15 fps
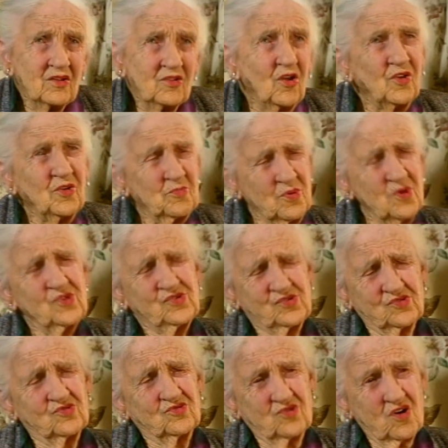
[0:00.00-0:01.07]
Not a
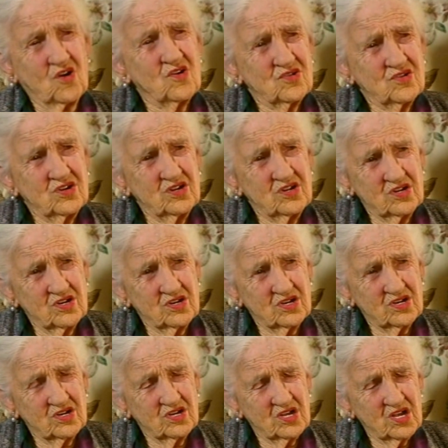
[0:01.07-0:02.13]
personal God.
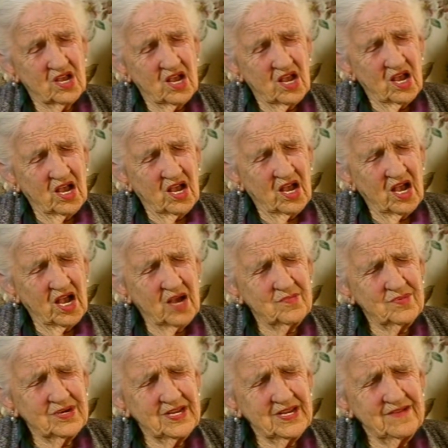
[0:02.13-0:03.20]
I
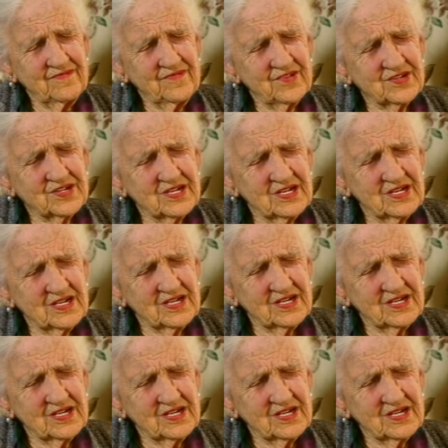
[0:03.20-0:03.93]
believe that